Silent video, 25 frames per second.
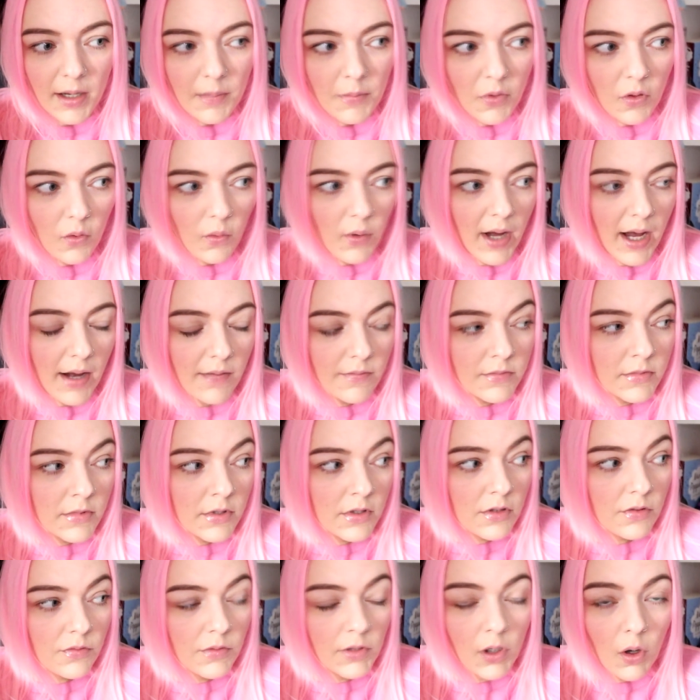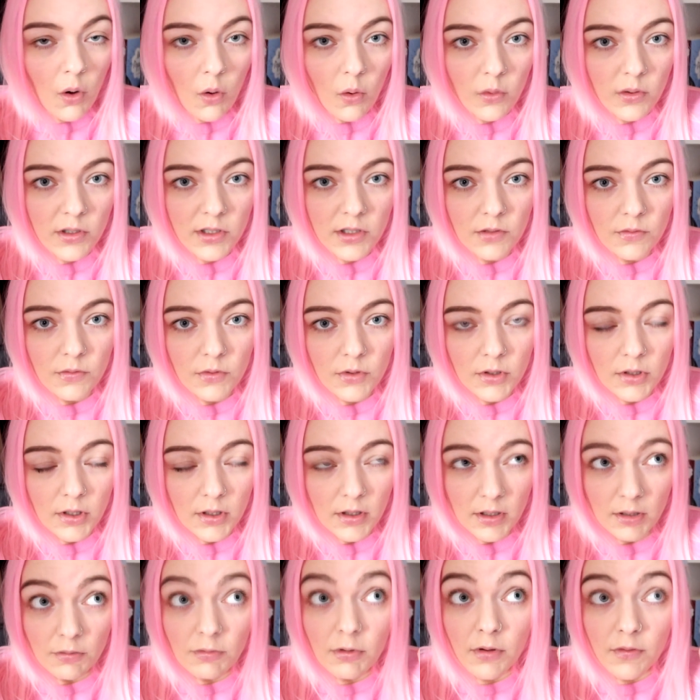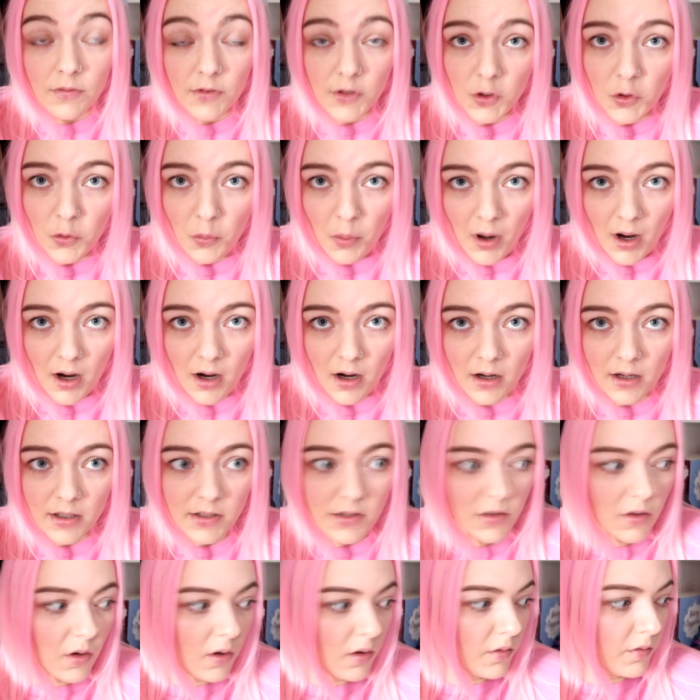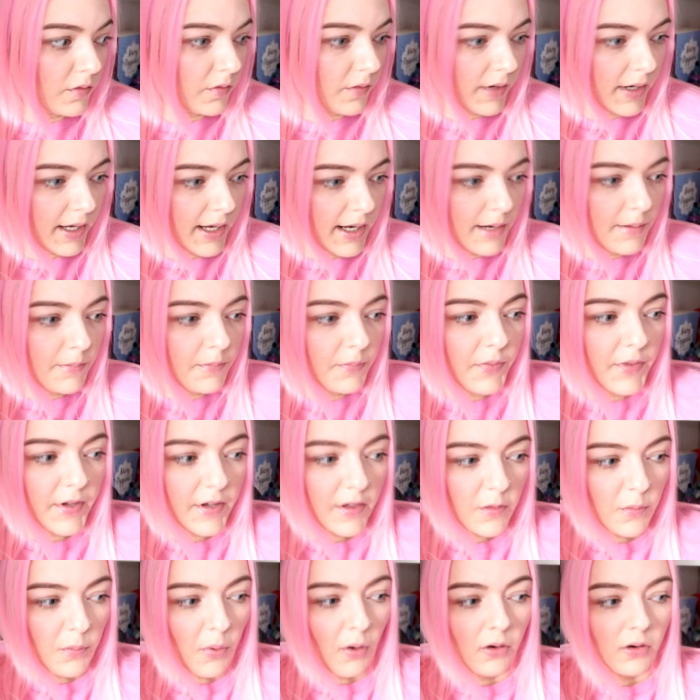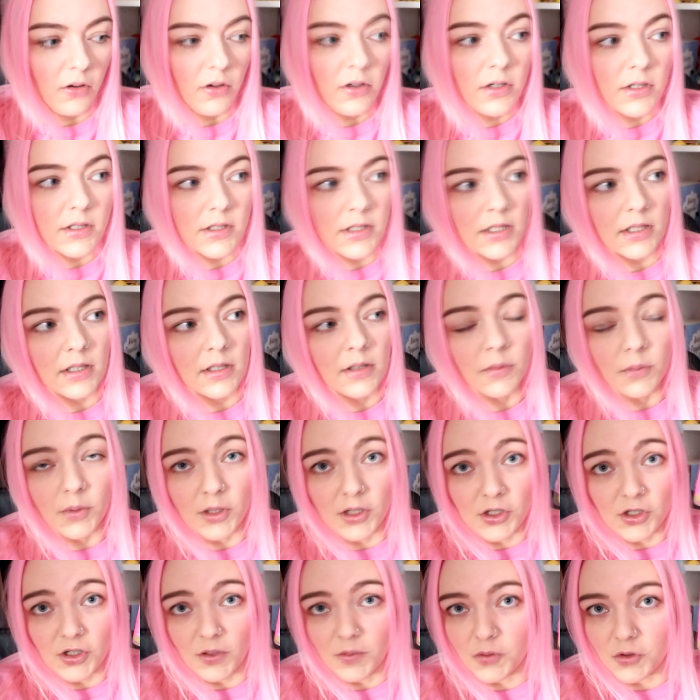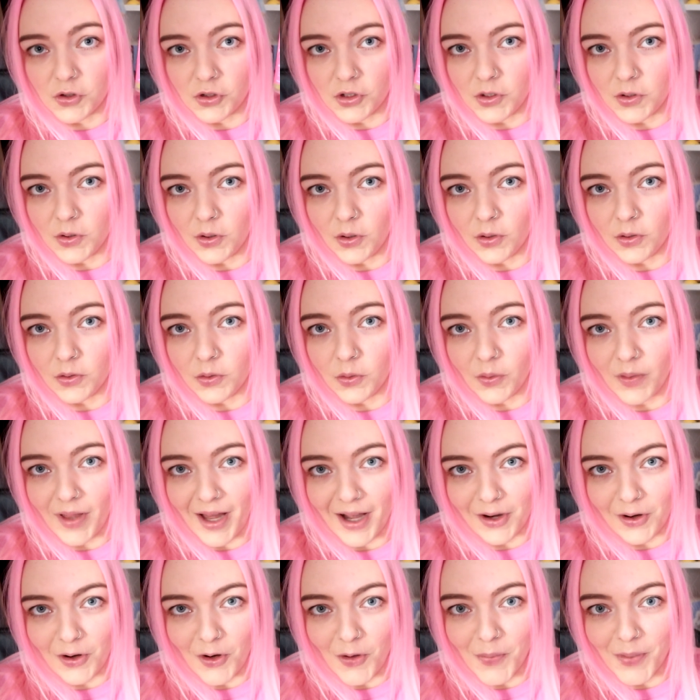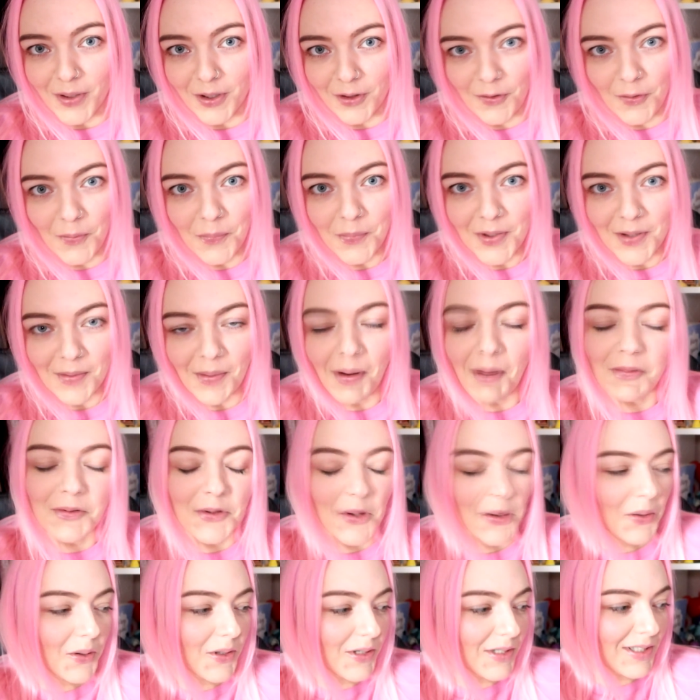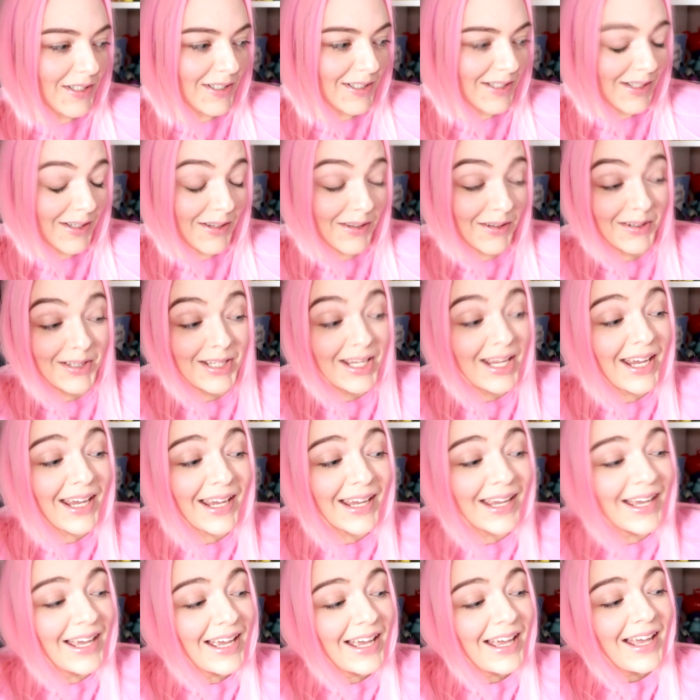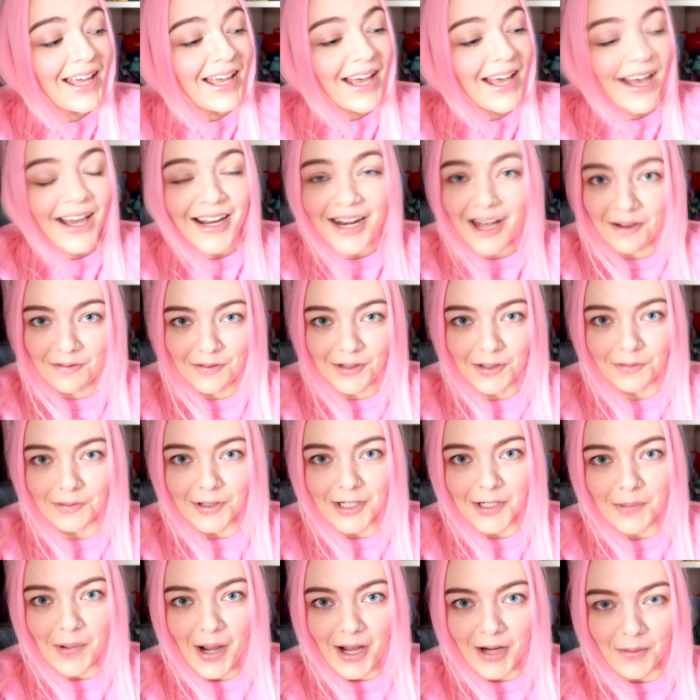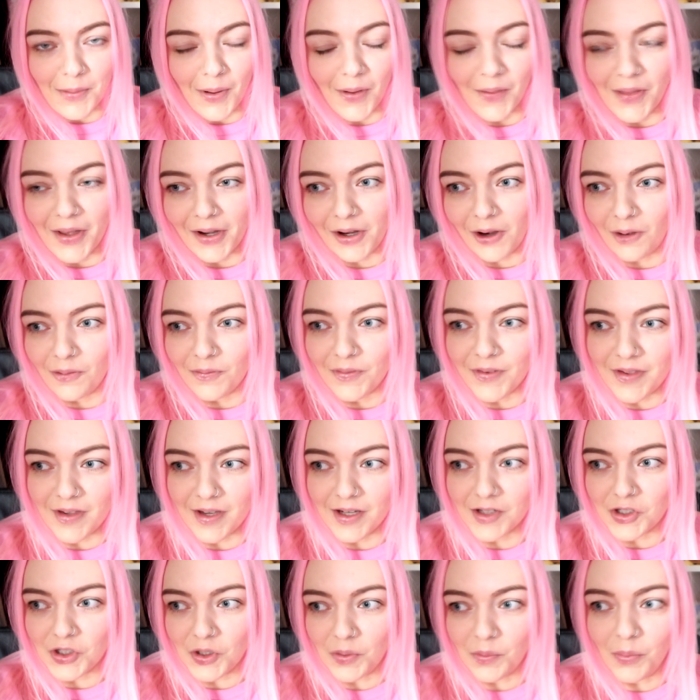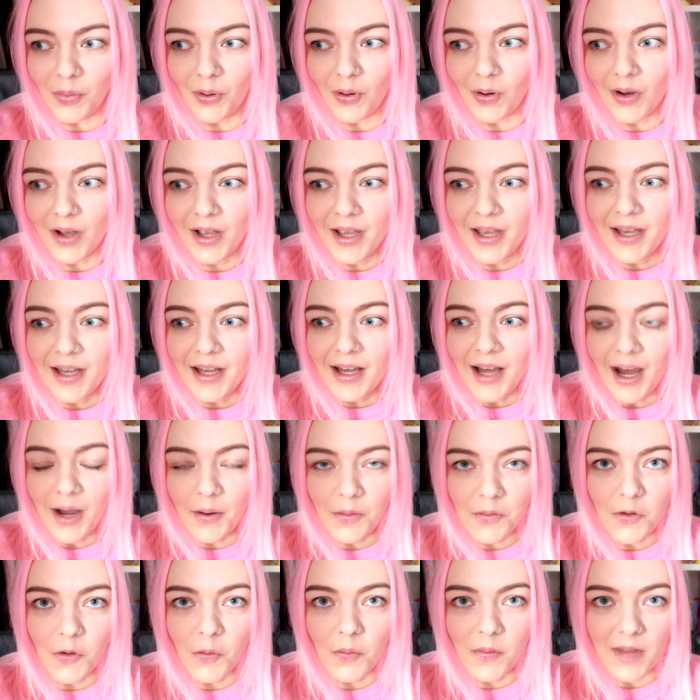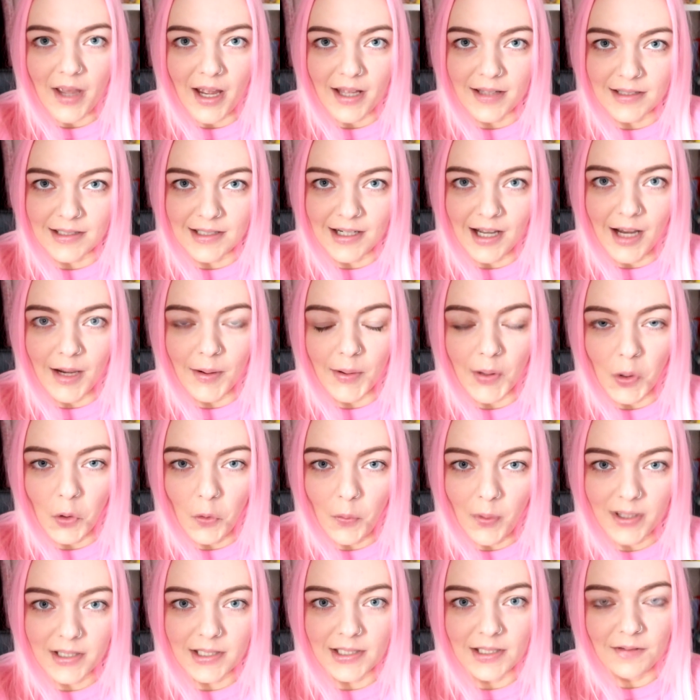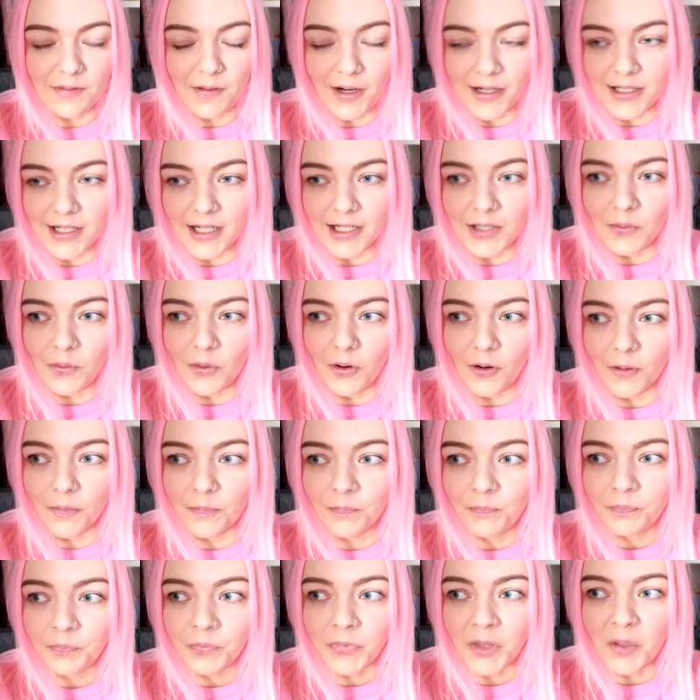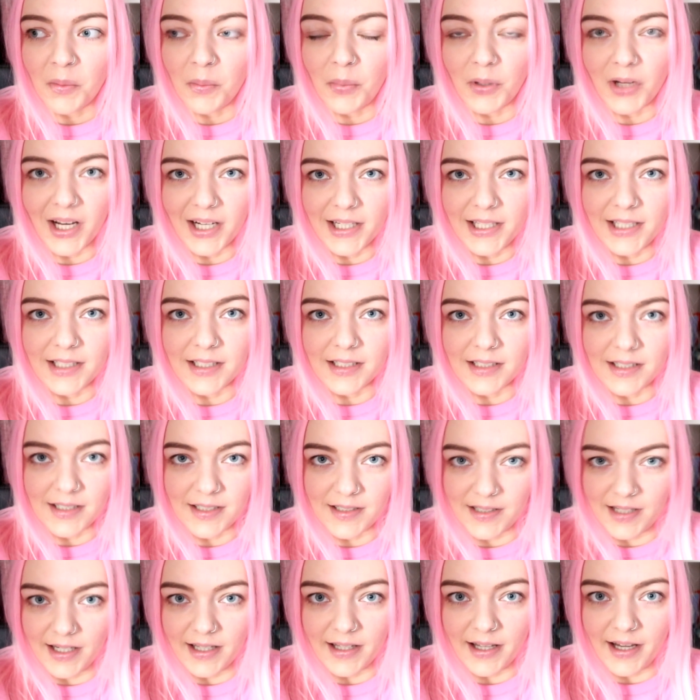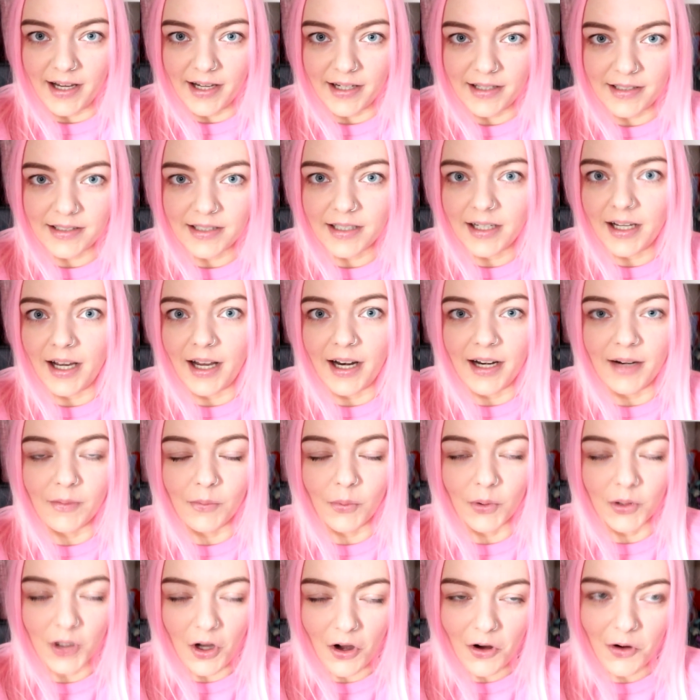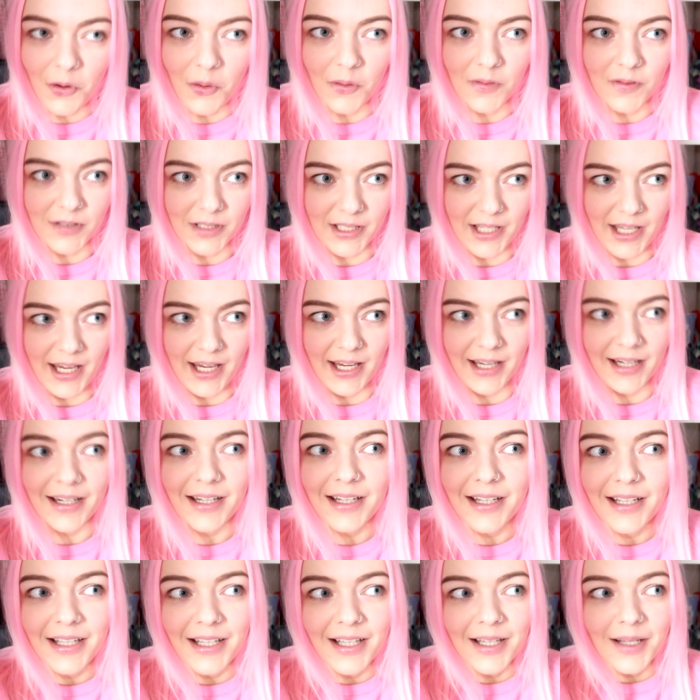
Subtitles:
So I haven't recorded the review part of this product, which I'm sure you all know that I got a bit grumpy about talking to you the other day, and I feel really bad about that conversation, but I was upset at the time and I hope I didn't offend anyone, but I needed to say that and we'll not go over it again.